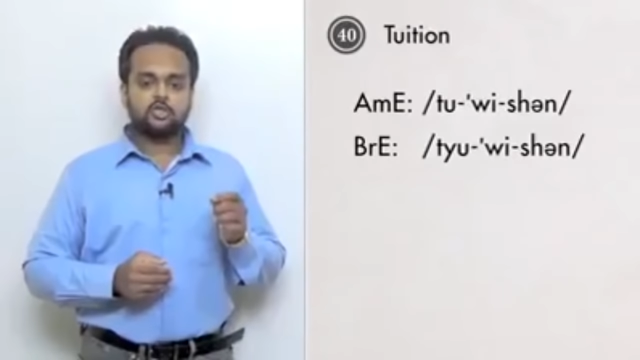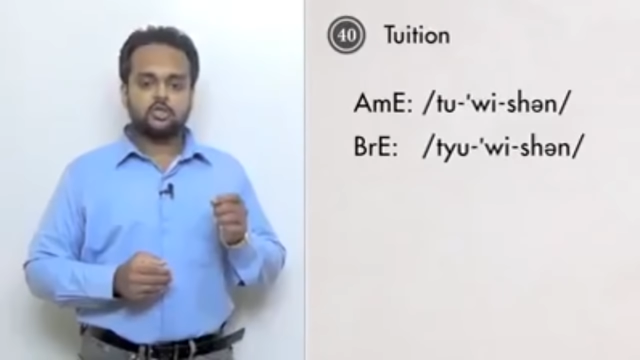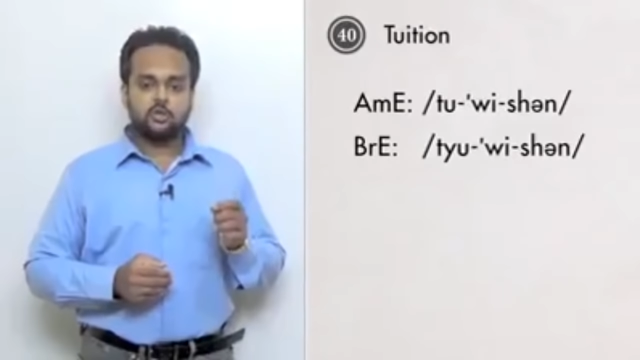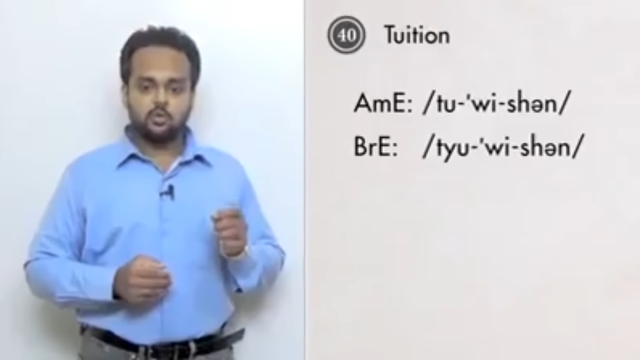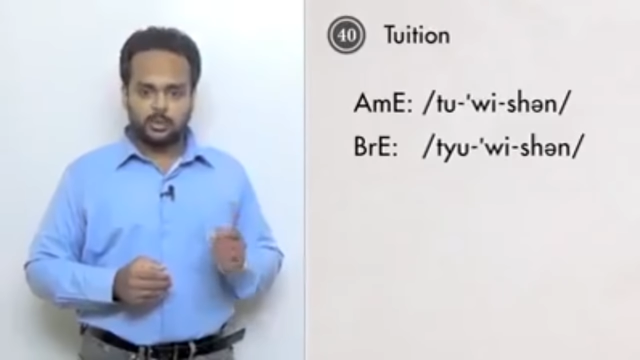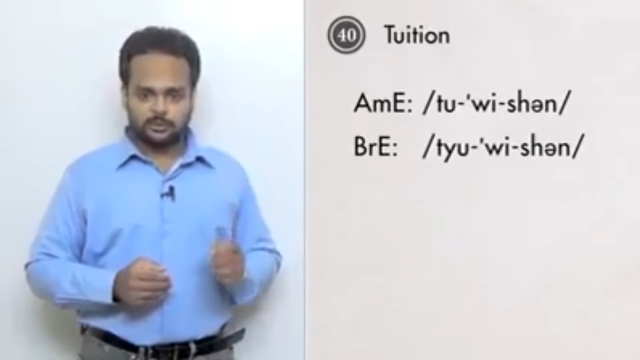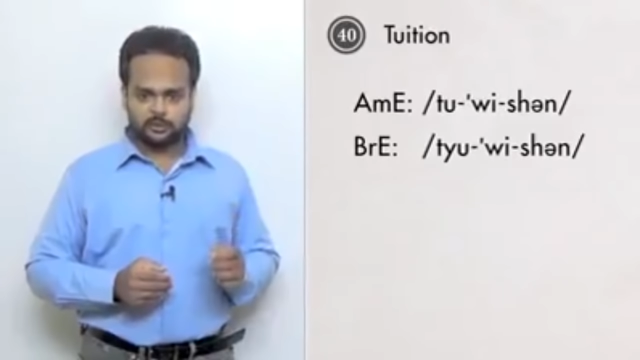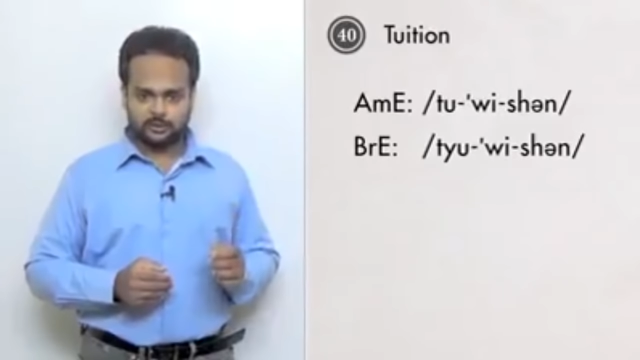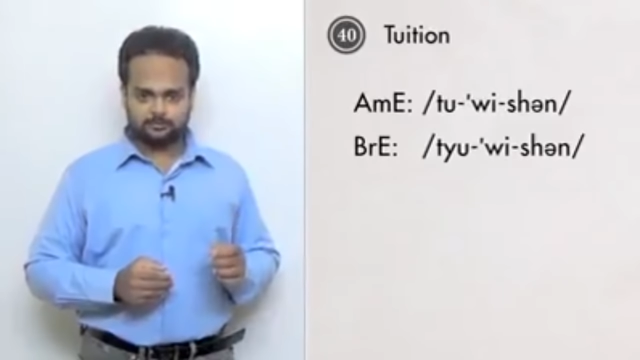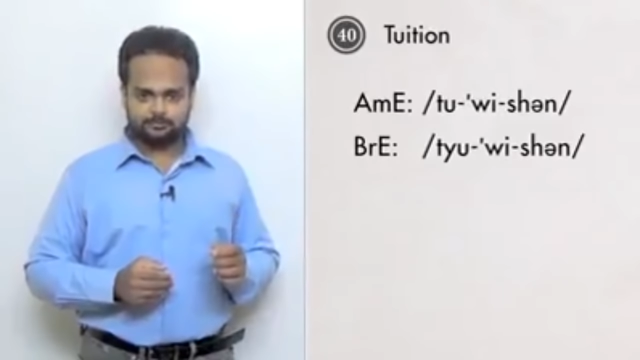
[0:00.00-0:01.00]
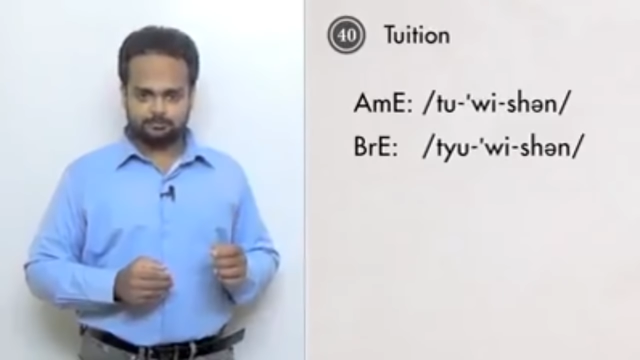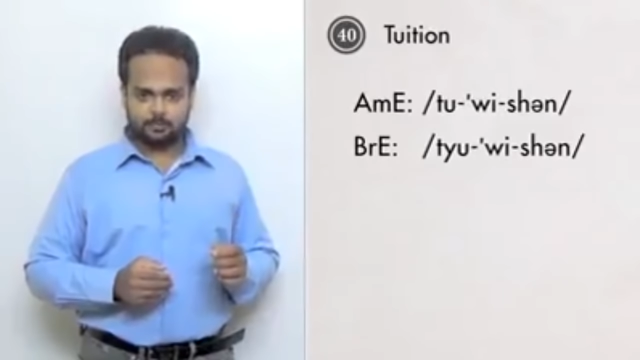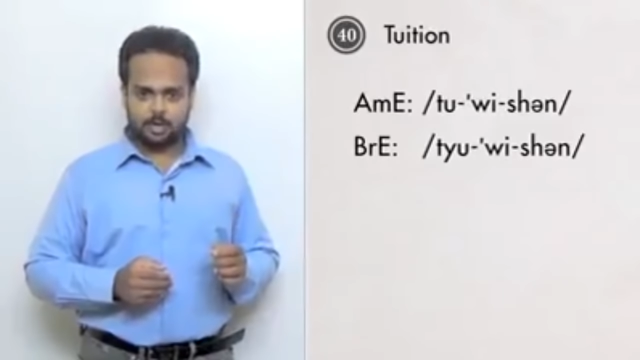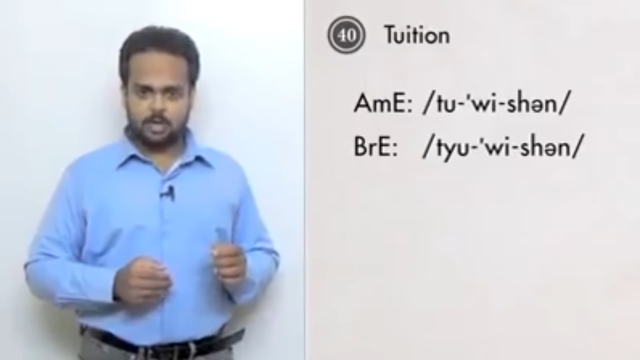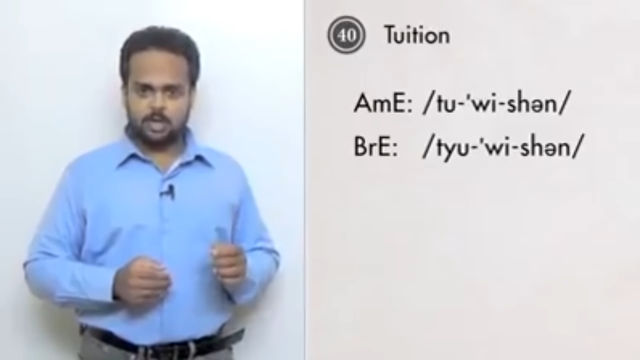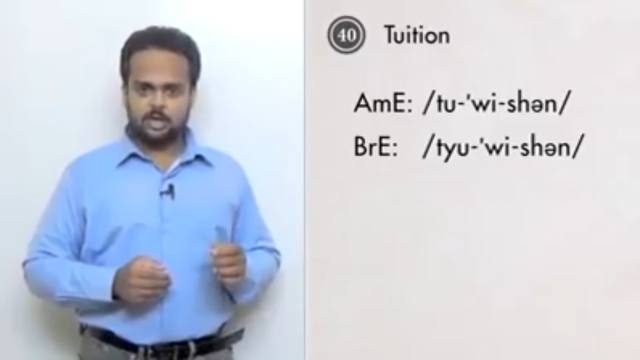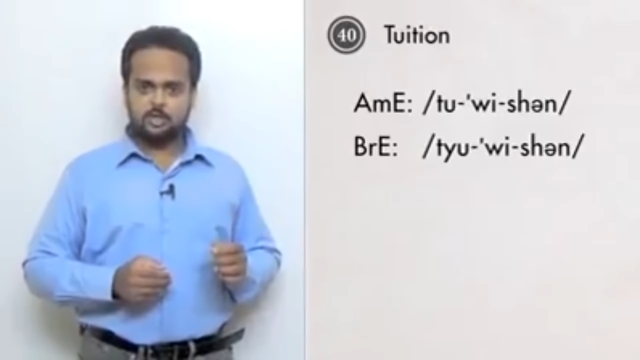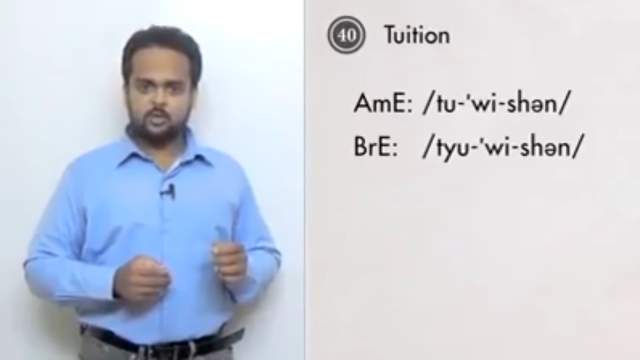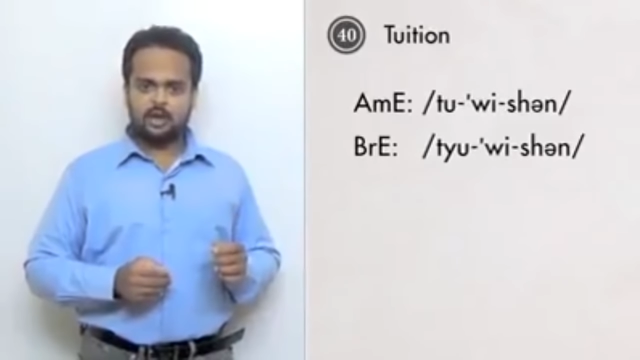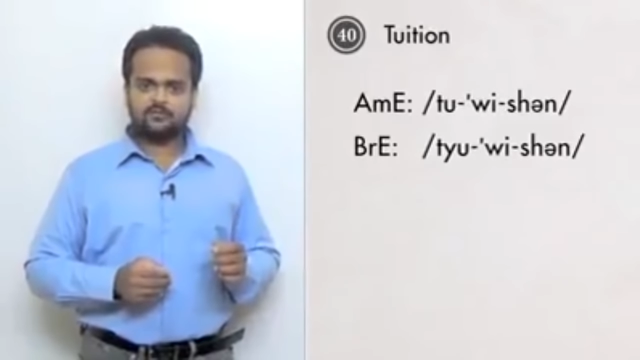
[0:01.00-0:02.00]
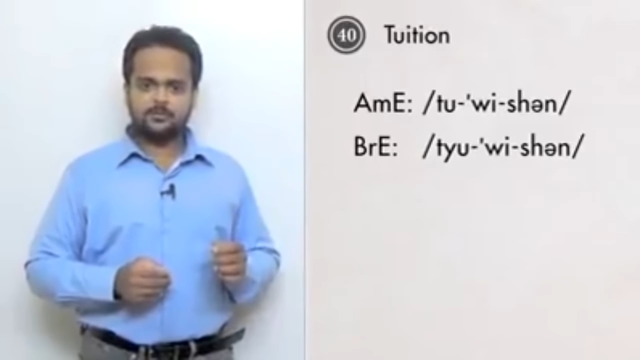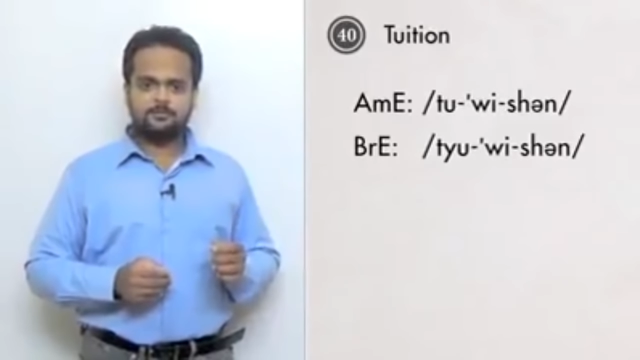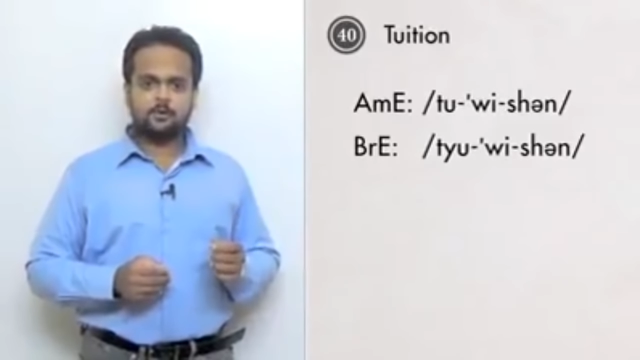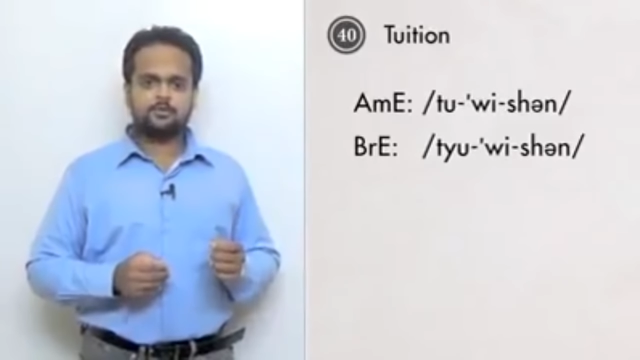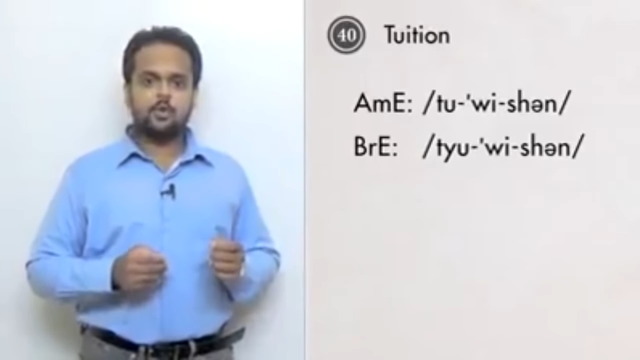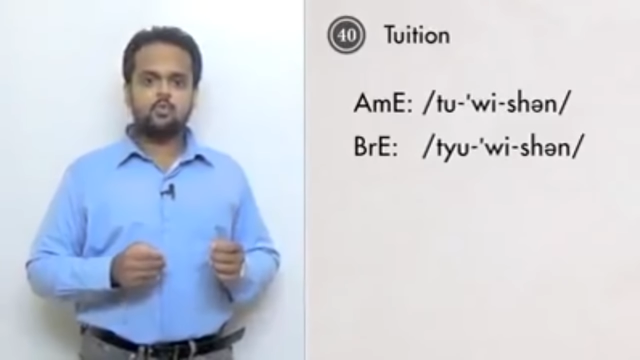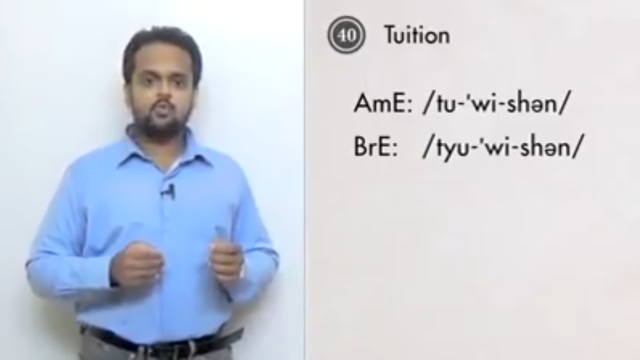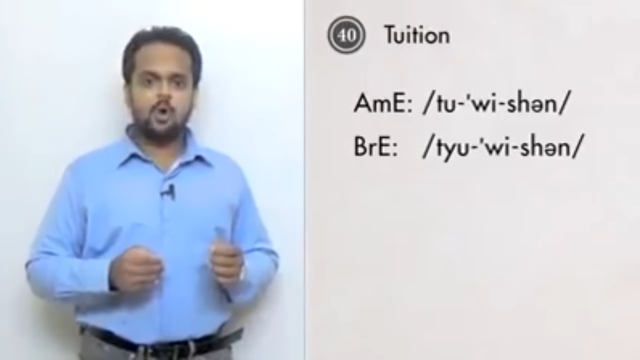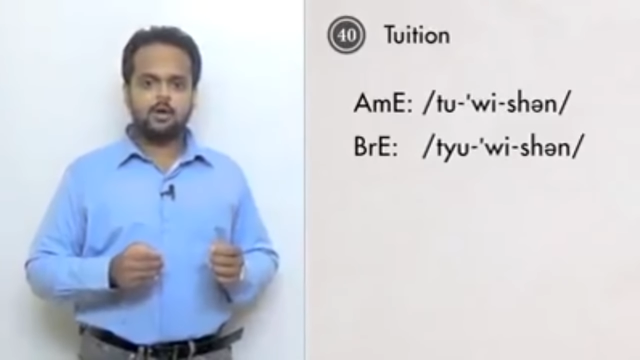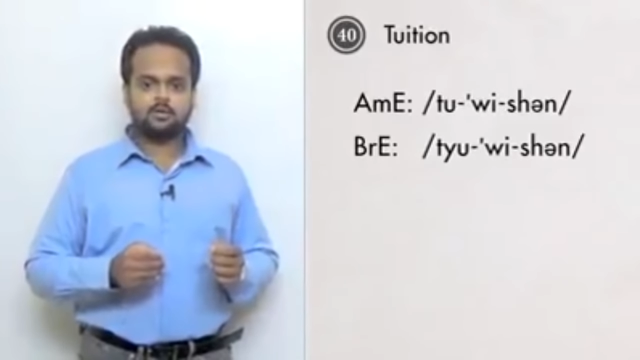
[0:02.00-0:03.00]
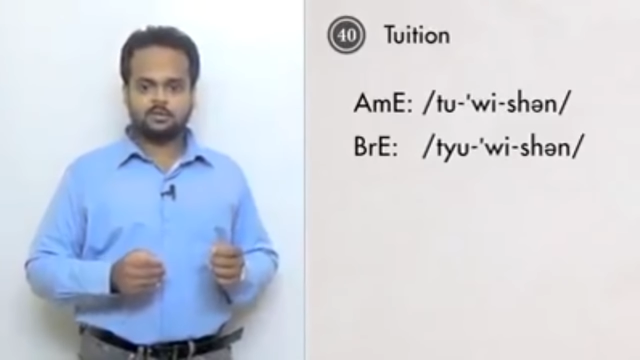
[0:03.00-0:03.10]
Tuition. You have to put the w